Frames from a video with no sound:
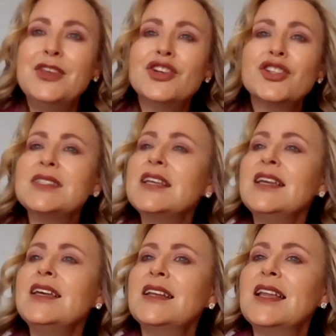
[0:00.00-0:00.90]
And you're
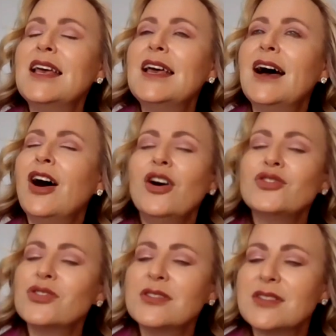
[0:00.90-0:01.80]
seeing
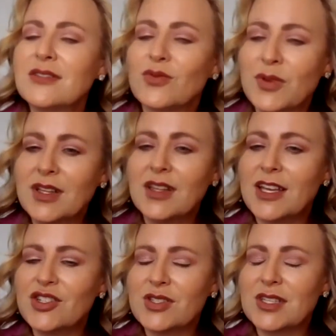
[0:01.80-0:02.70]
all sorts of
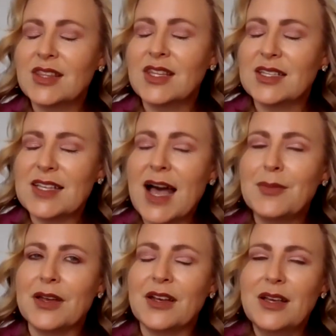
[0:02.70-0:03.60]
really interesting things
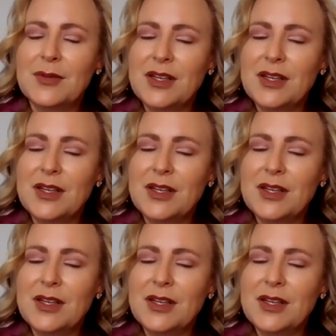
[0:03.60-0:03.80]
happen.